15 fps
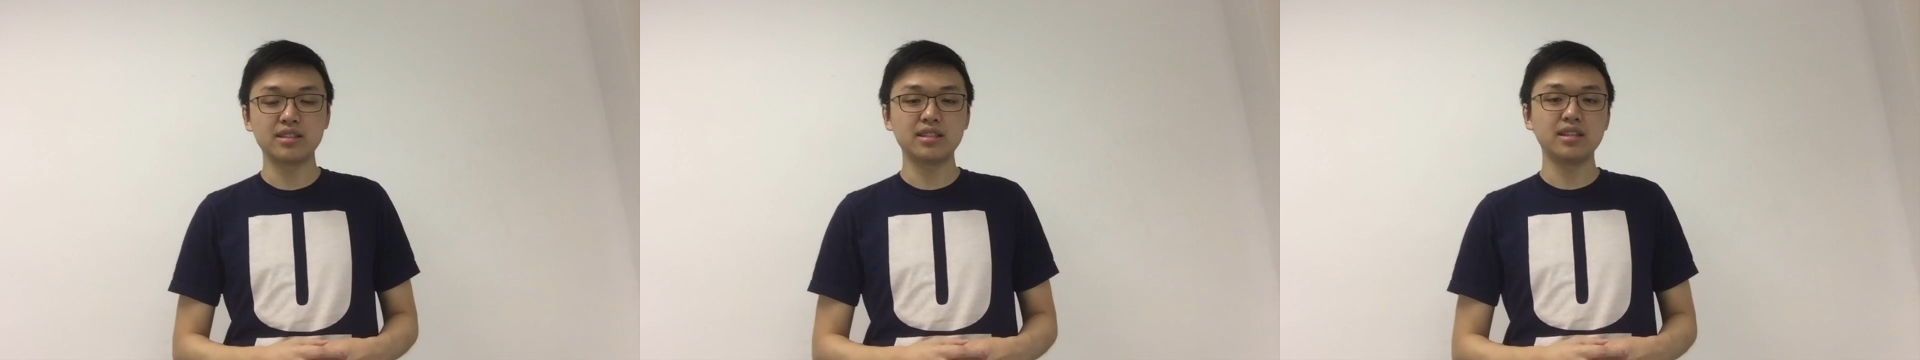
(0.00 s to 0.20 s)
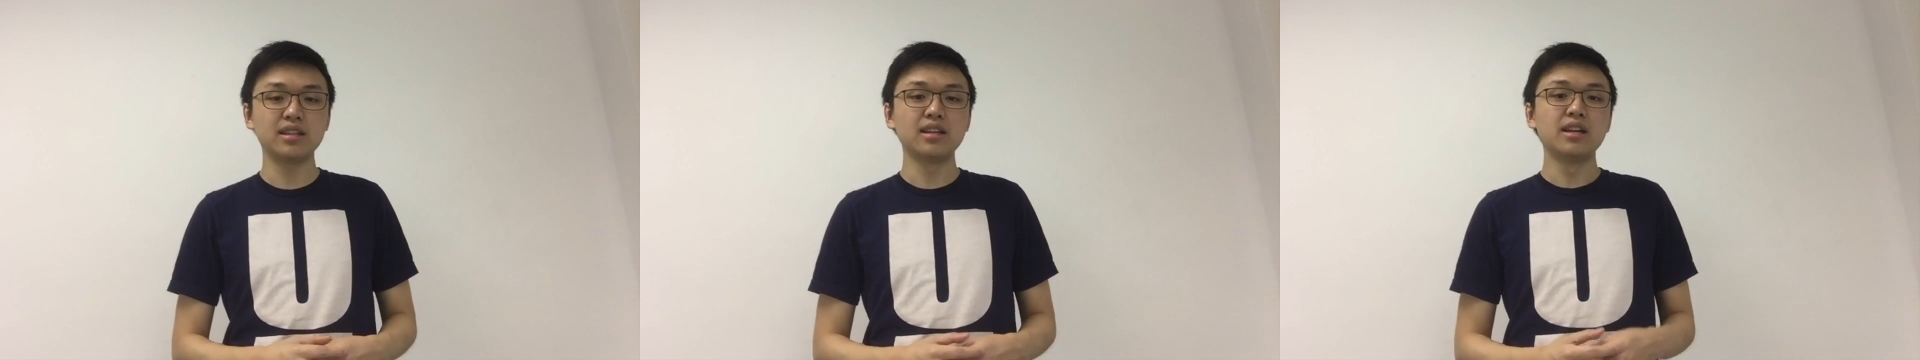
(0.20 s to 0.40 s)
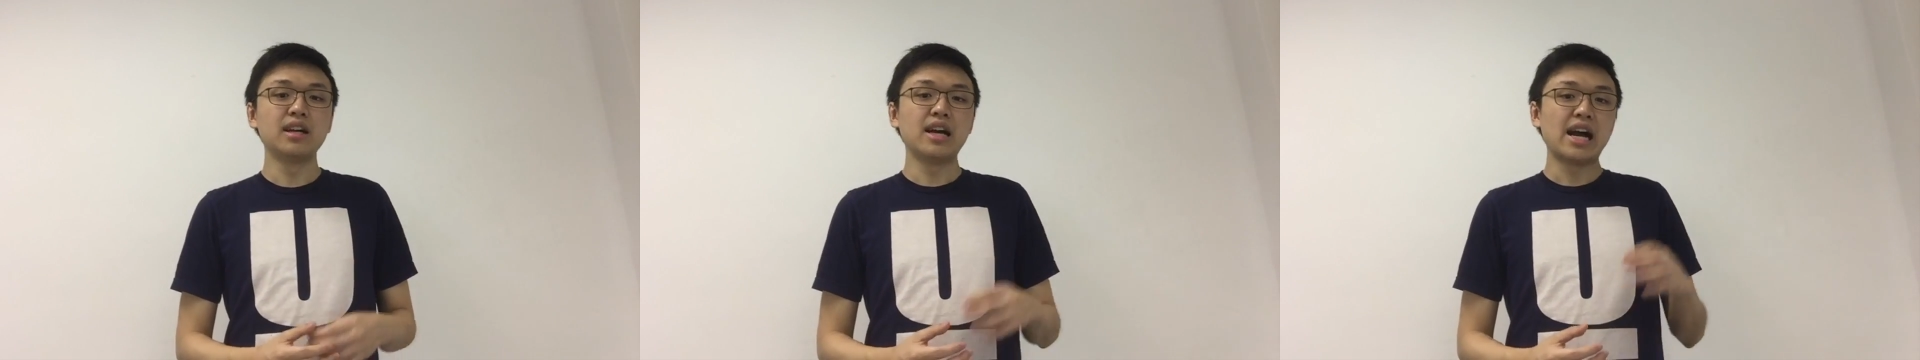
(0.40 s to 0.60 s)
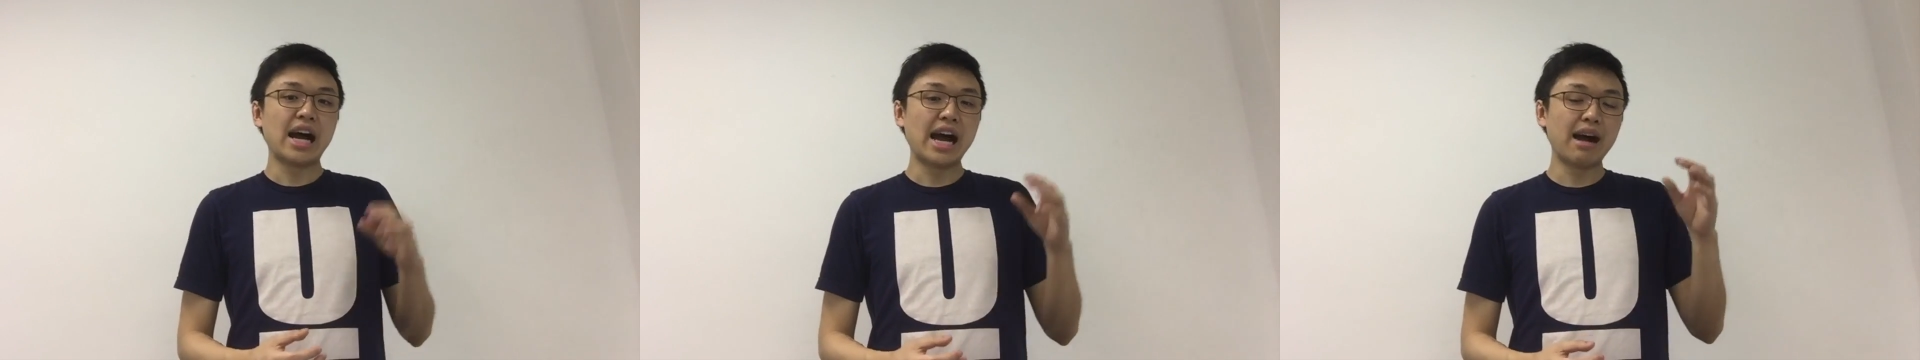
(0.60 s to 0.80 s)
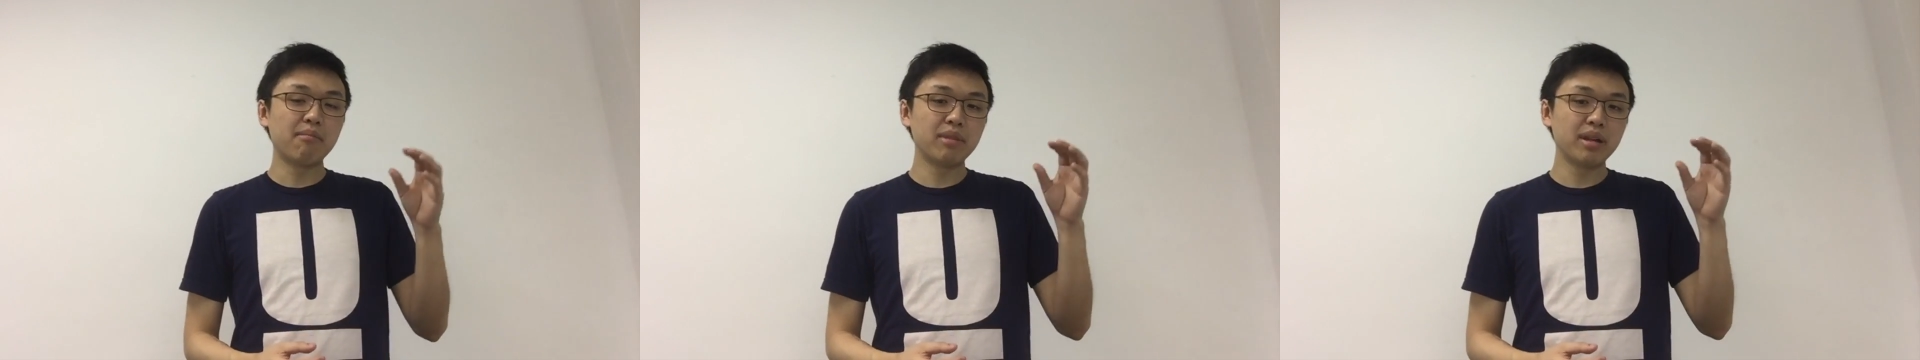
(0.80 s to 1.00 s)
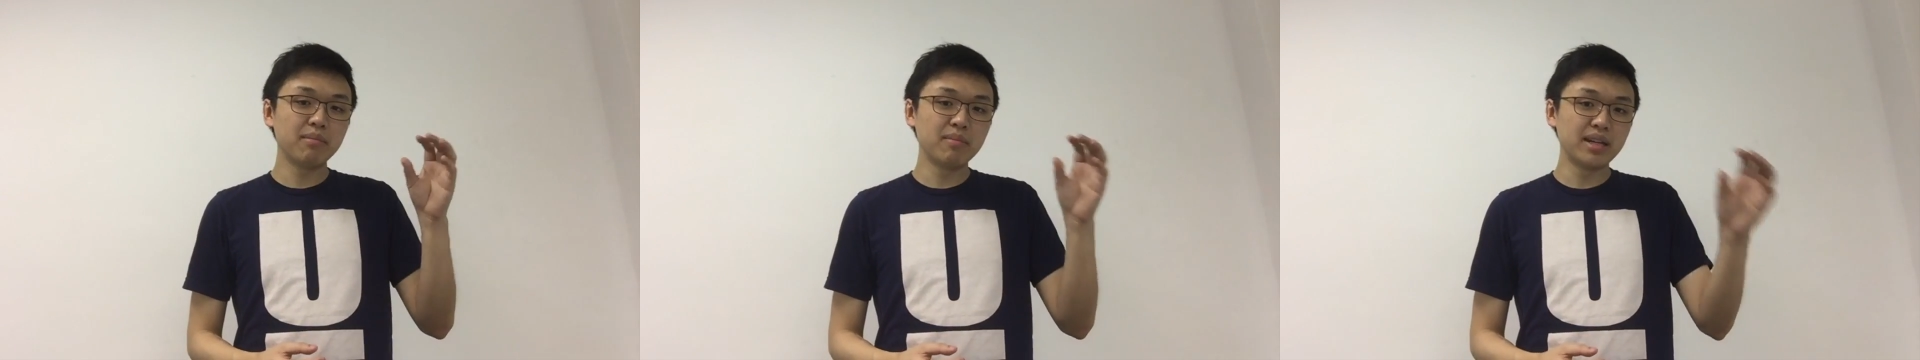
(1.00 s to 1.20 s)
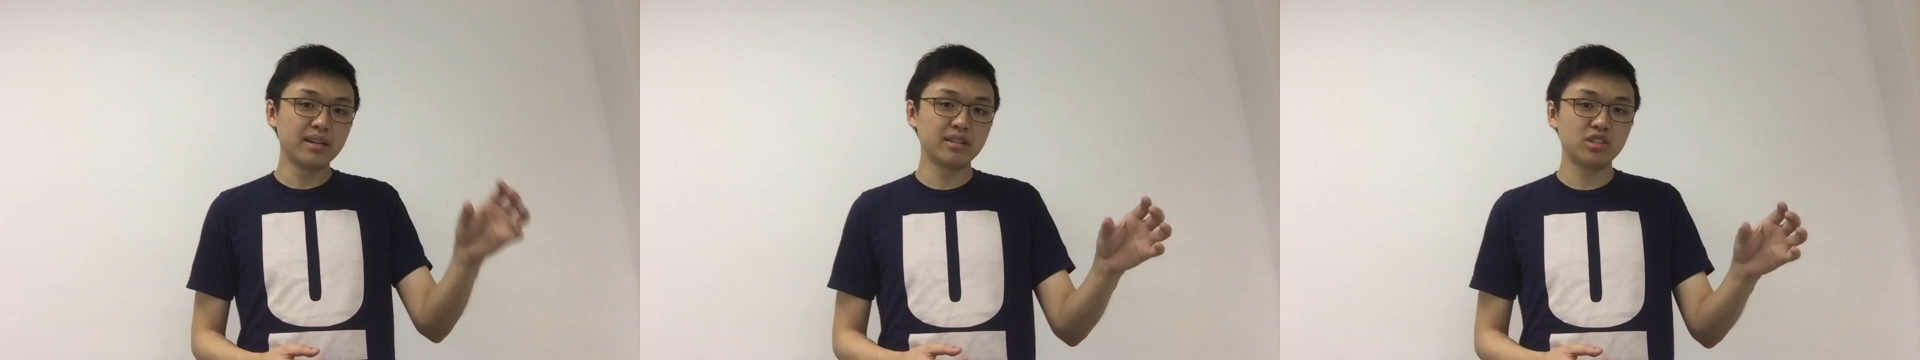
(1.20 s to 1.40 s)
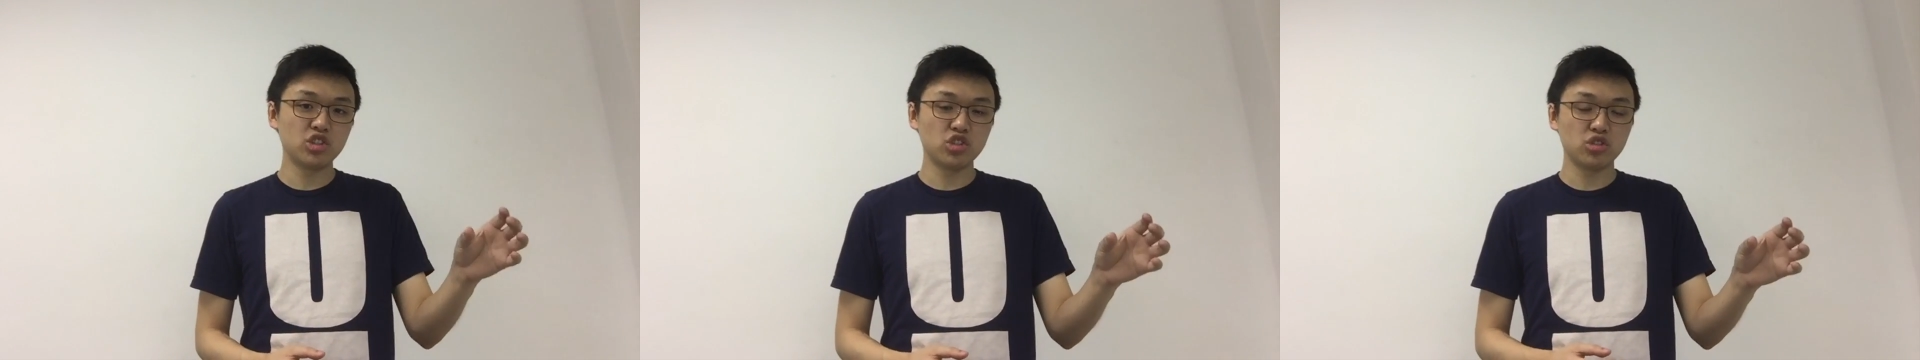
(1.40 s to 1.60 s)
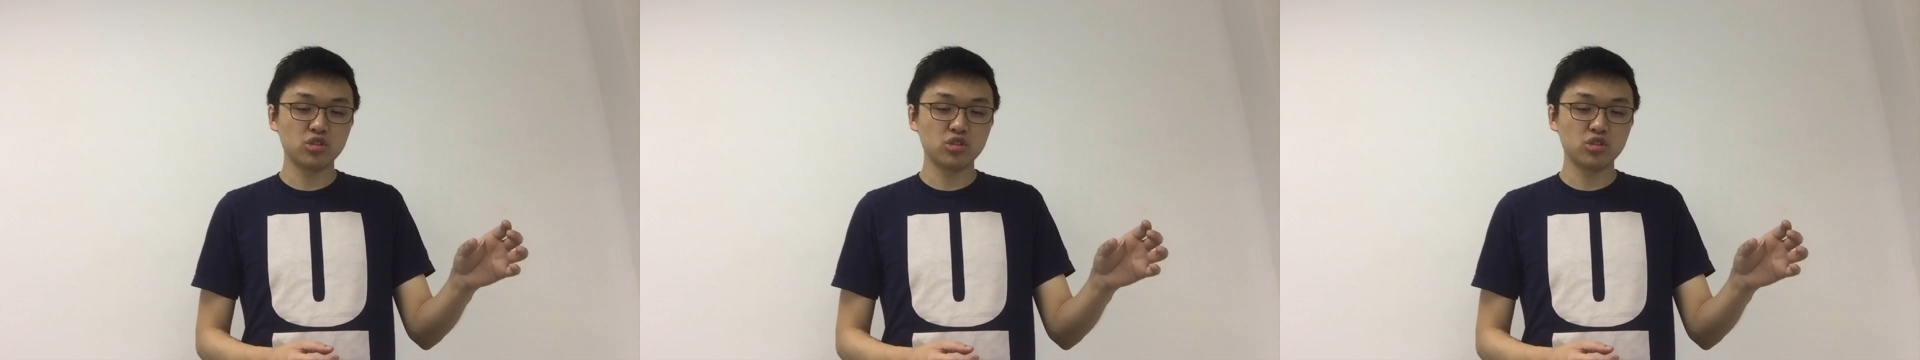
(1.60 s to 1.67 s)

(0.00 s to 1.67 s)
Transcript: see how many minutes